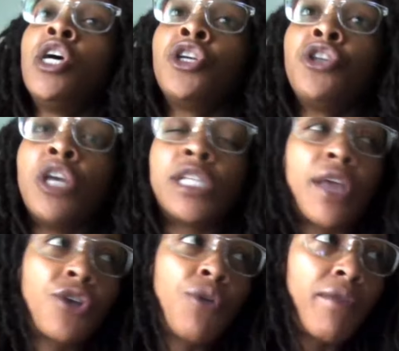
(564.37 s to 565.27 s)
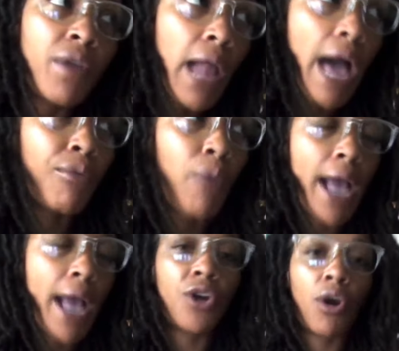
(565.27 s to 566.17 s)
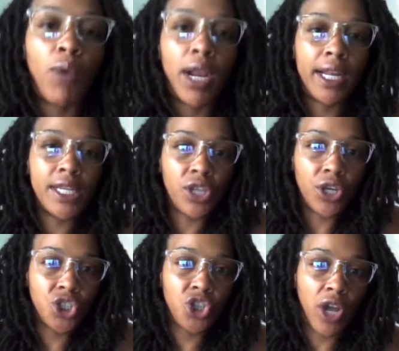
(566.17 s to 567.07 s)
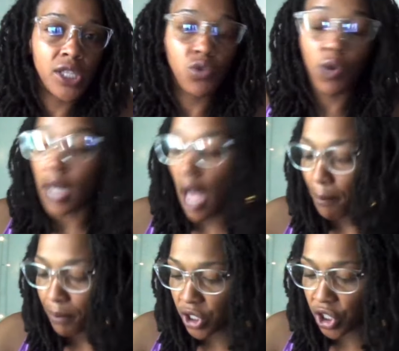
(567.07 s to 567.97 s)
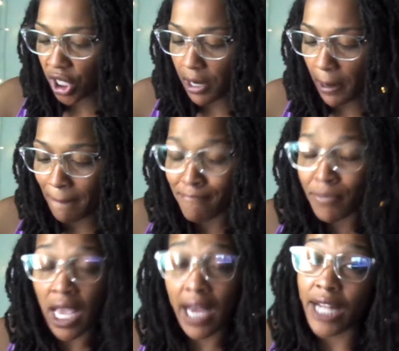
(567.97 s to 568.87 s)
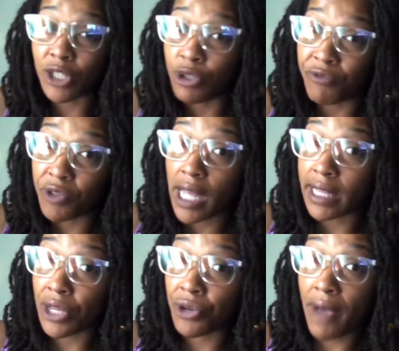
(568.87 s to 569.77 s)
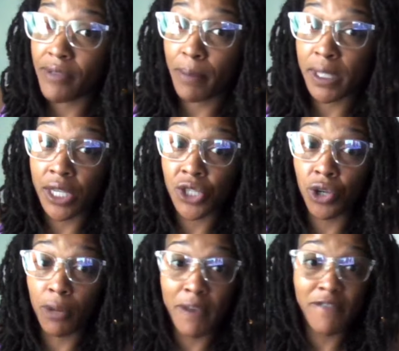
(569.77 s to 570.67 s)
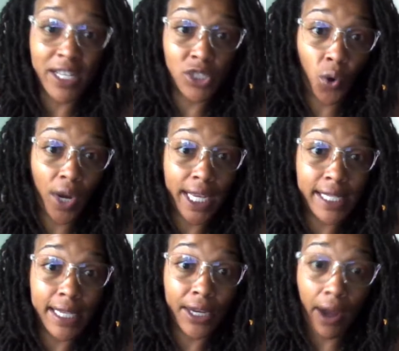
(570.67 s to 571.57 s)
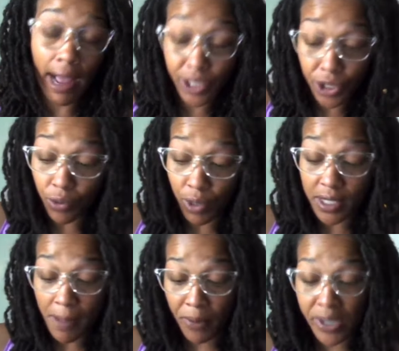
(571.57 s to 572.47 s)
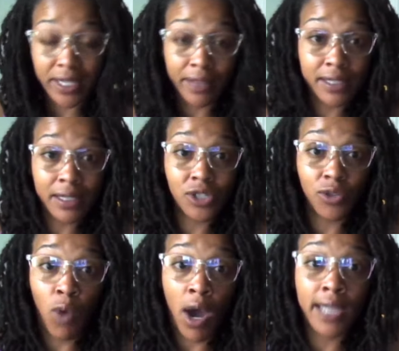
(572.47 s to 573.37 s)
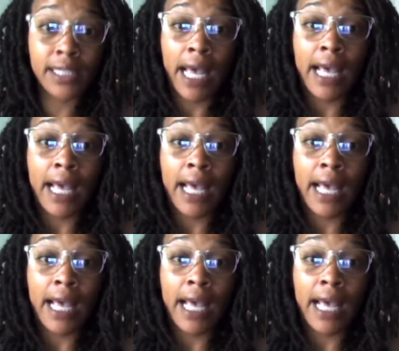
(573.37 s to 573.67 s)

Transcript: It's like you have a lot riding on what it is that you're trying to accomplish here. And I do feel like that you have the potential to be victorious here. I do with temperance and the six of wands.